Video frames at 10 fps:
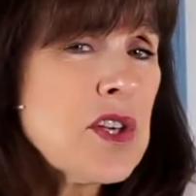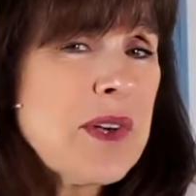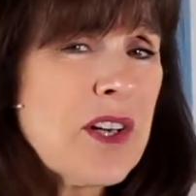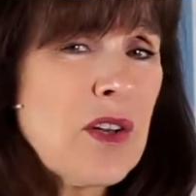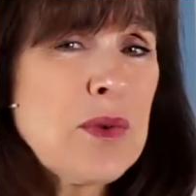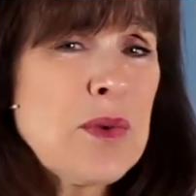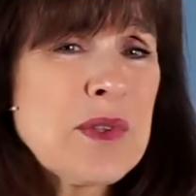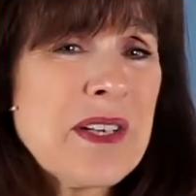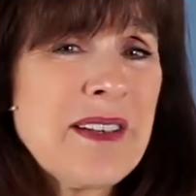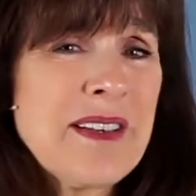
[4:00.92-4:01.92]

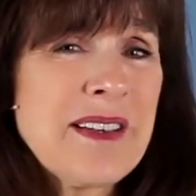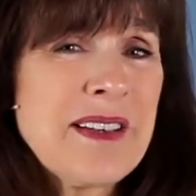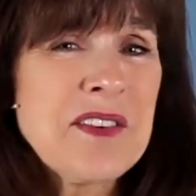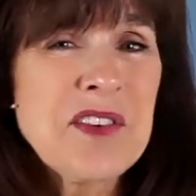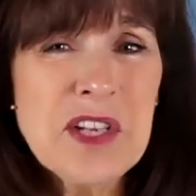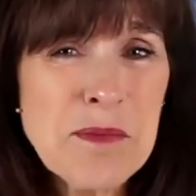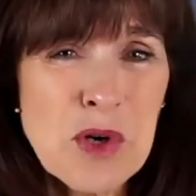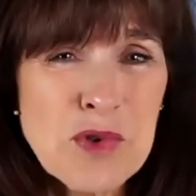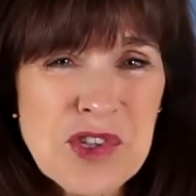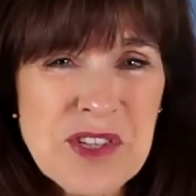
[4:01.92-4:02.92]
include the
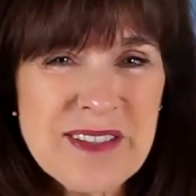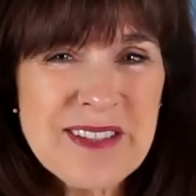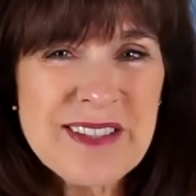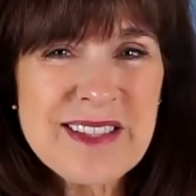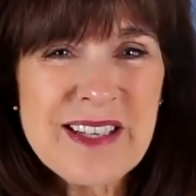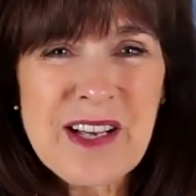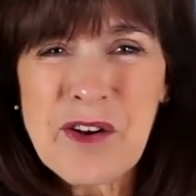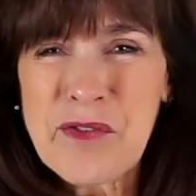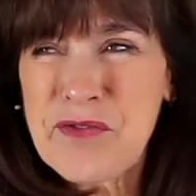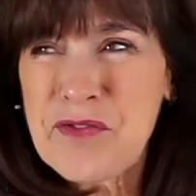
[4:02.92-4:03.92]
emotions
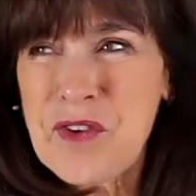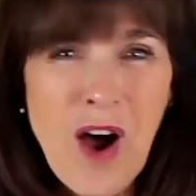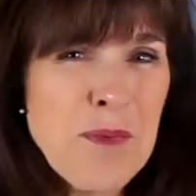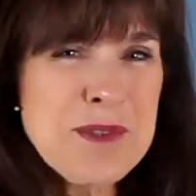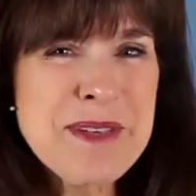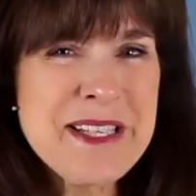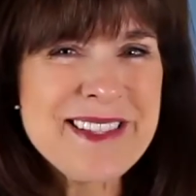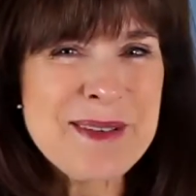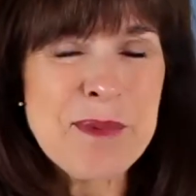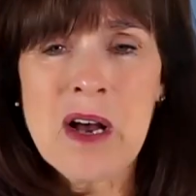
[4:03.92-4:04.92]
of
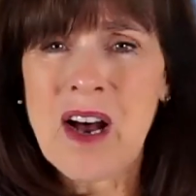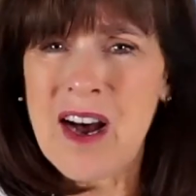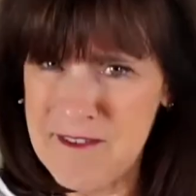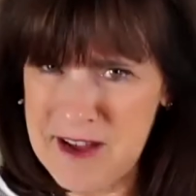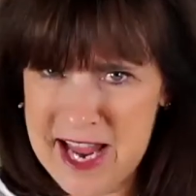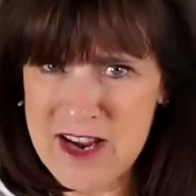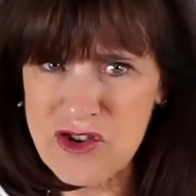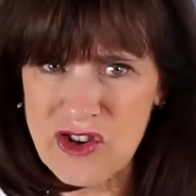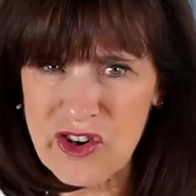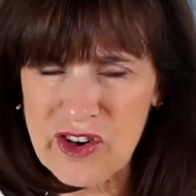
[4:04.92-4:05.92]
optimism, of
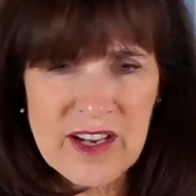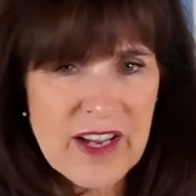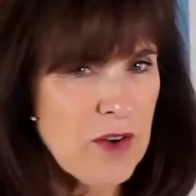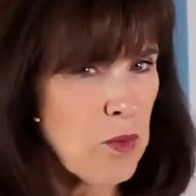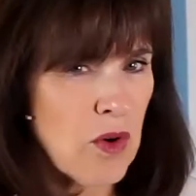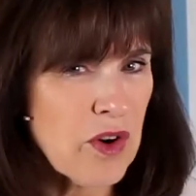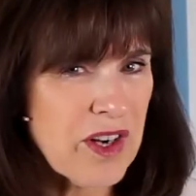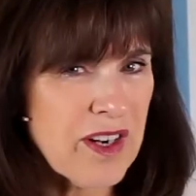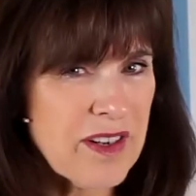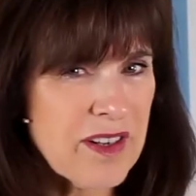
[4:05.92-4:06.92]
anger, and work
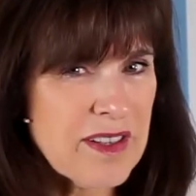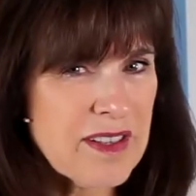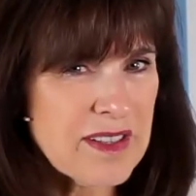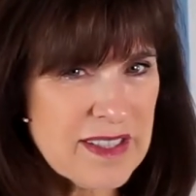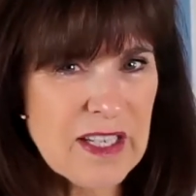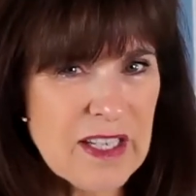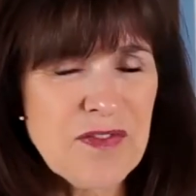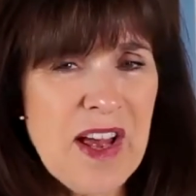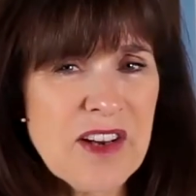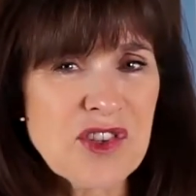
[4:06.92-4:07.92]

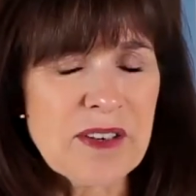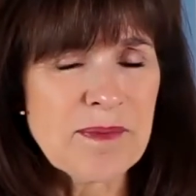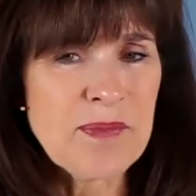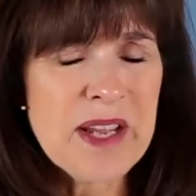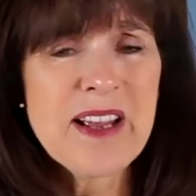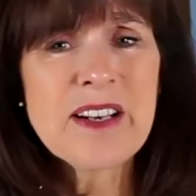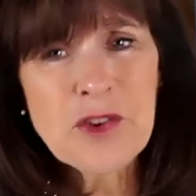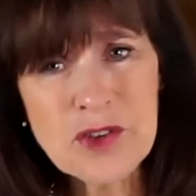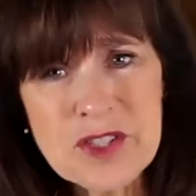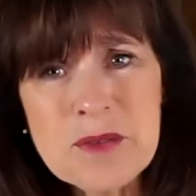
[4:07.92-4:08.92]
satisfaction. Now,
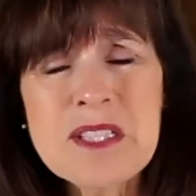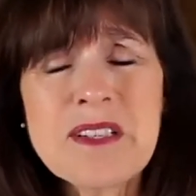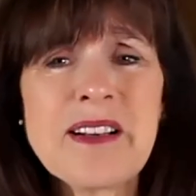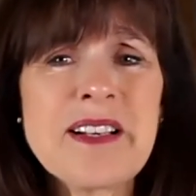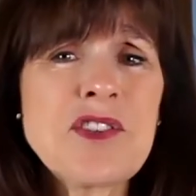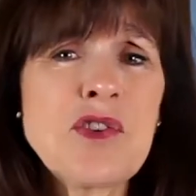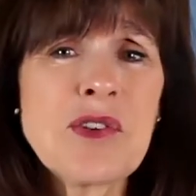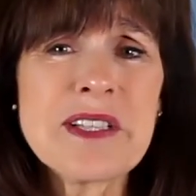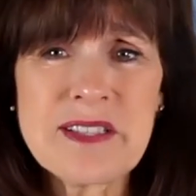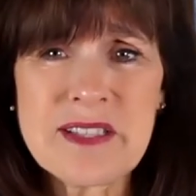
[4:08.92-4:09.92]
there's some studies, and you
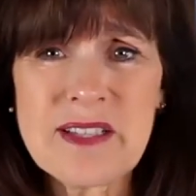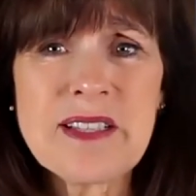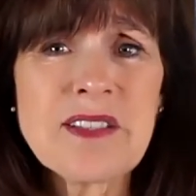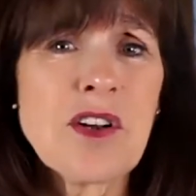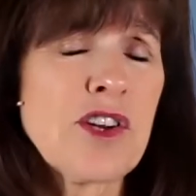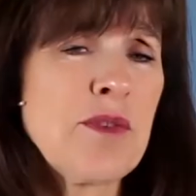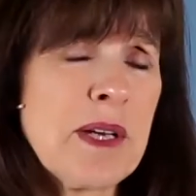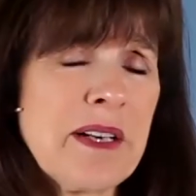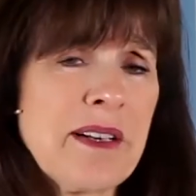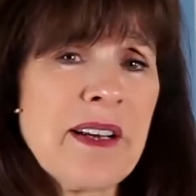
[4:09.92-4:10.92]
can see these
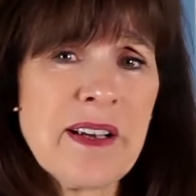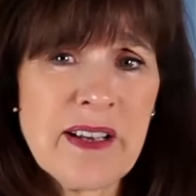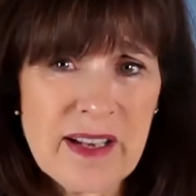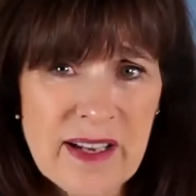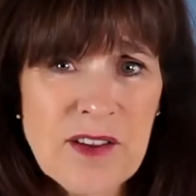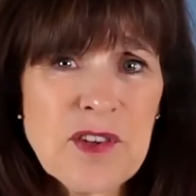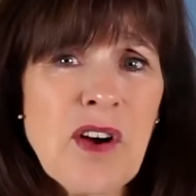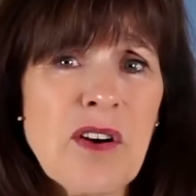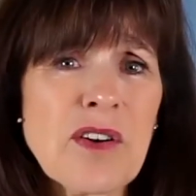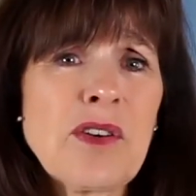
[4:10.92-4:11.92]
documented in the
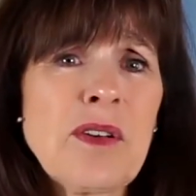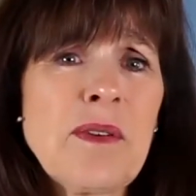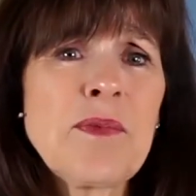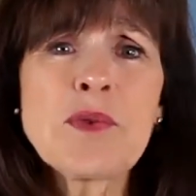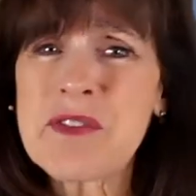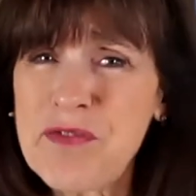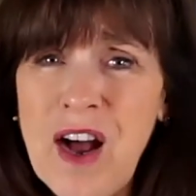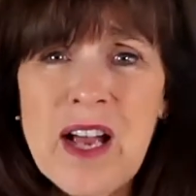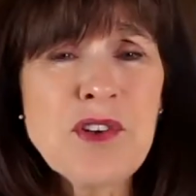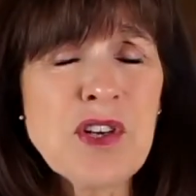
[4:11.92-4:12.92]
article. There was a
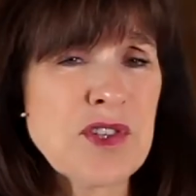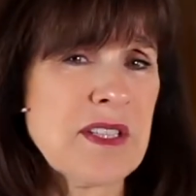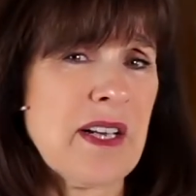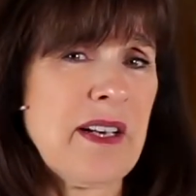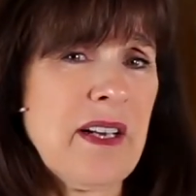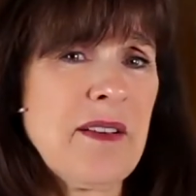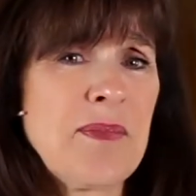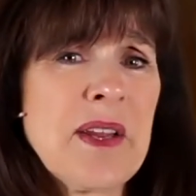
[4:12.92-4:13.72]
5-year study